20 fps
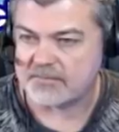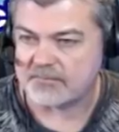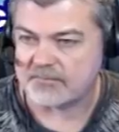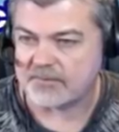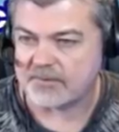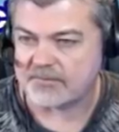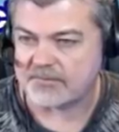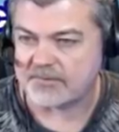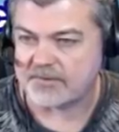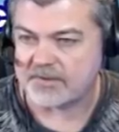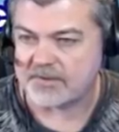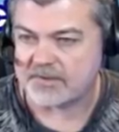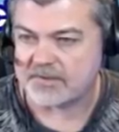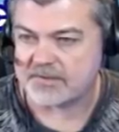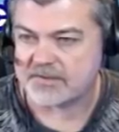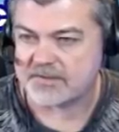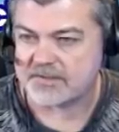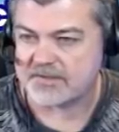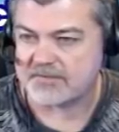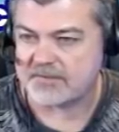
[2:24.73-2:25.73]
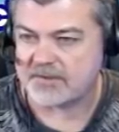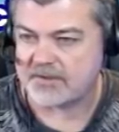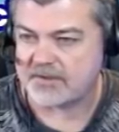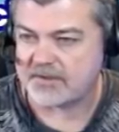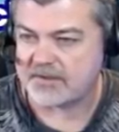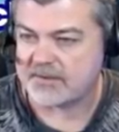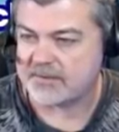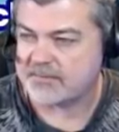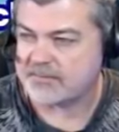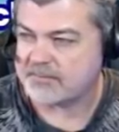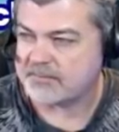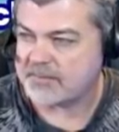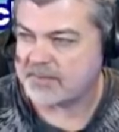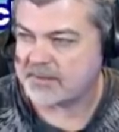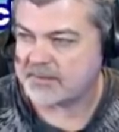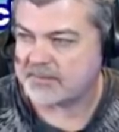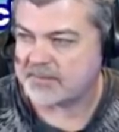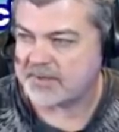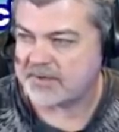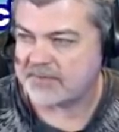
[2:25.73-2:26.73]
roughly 70
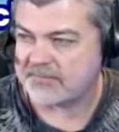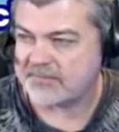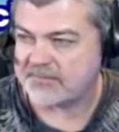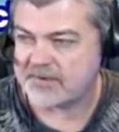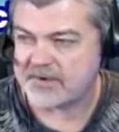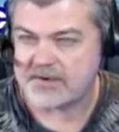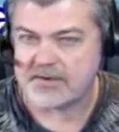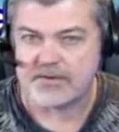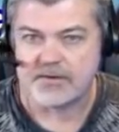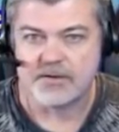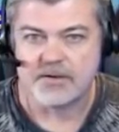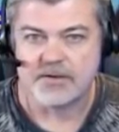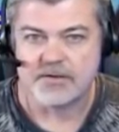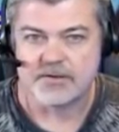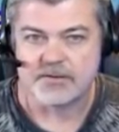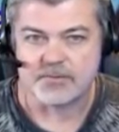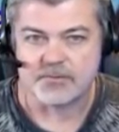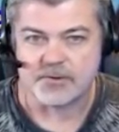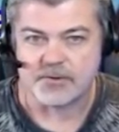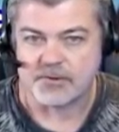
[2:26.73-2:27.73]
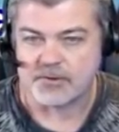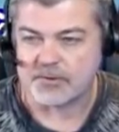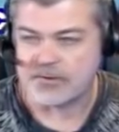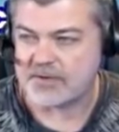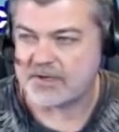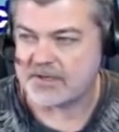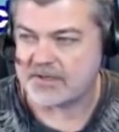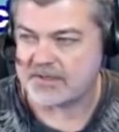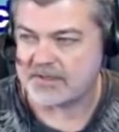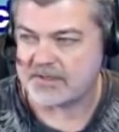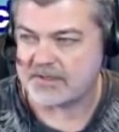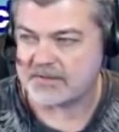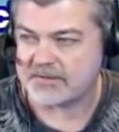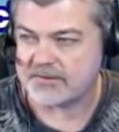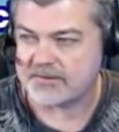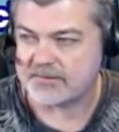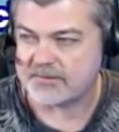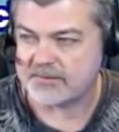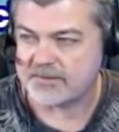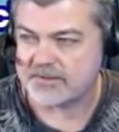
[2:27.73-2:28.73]
megabyte file. So we're going to go ahead and
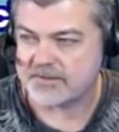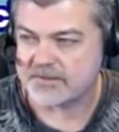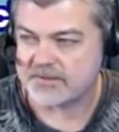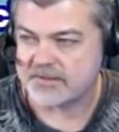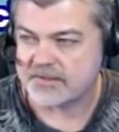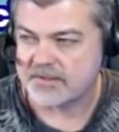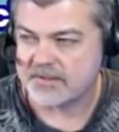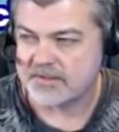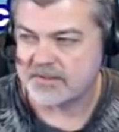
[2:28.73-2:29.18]
download this.